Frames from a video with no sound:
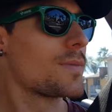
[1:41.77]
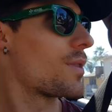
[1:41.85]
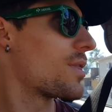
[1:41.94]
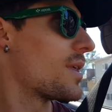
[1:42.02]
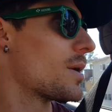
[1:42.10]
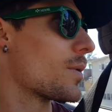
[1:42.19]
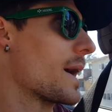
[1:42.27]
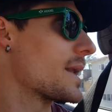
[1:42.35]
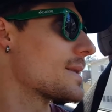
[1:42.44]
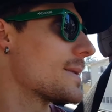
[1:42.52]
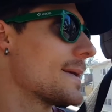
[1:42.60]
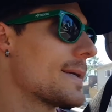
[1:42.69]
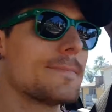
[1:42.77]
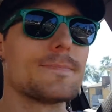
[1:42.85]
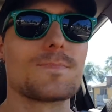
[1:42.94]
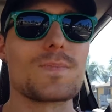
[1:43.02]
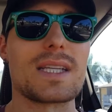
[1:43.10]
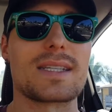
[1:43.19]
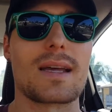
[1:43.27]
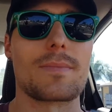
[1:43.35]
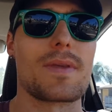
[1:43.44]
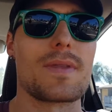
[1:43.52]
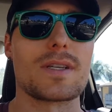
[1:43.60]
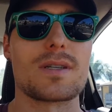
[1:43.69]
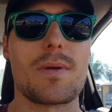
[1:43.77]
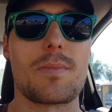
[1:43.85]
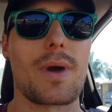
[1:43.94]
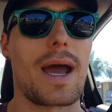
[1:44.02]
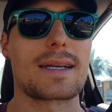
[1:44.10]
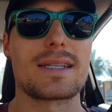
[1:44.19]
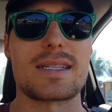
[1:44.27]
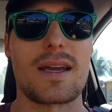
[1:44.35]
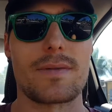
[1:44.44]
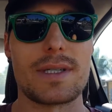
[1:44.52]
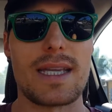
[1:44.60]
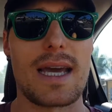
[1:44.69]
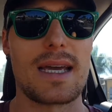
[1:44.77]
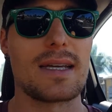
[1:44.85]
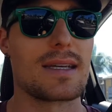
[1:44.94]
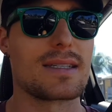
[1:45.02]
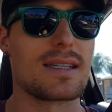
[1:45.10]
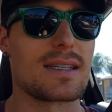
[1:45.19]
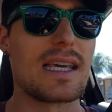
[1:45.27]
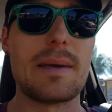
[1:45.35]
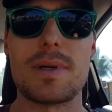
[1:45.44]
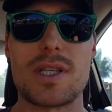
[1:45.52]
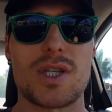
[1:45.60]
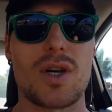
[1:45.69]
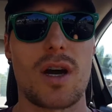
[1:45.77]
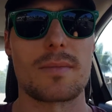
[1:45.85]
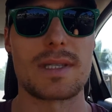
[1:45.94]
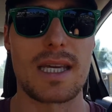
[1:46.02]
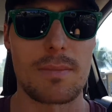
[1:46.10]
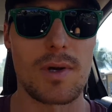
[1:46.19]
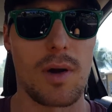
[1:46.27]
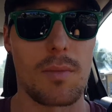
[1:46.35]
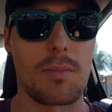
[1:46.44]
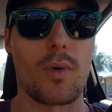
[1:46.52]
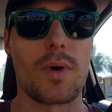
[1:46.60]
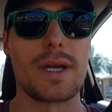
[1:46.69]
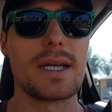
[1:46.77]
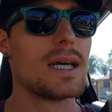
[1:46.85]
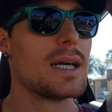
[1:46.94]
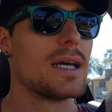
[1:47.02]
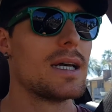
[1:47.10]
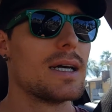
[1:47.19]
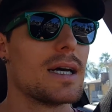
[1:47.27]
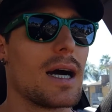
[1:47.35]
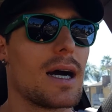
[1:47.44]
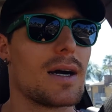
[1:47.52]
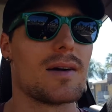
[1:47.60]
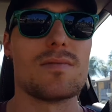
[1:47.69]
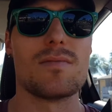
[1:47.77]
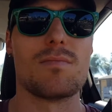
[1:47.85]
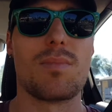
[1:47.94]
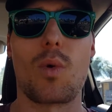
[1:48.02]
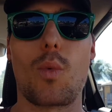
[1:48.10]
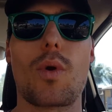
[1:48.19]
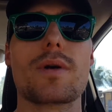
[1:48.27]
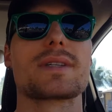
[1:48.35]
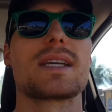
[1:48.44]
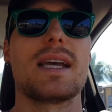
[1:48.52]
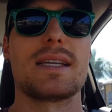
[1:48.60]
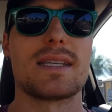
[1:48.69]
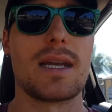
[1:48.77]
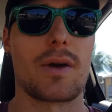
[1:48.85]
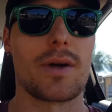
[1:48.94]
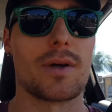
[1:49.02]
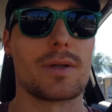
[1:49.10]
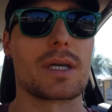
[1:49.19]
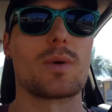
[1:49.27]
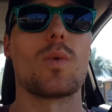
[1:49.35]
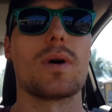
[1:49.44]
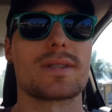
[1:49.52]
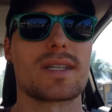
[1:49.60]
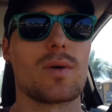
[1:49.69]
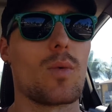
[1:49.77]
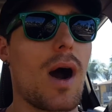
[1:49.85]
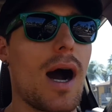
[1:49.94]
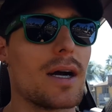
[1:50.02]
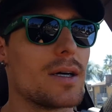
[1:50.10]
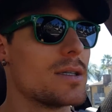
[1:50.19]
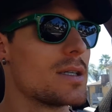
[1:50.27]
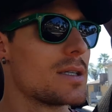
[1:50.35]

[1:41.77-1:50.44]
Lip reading: Theoretically, it's something that should be practiced every day, like to keep it sharp, to keep it on point. But worst case scenario, like once in a while,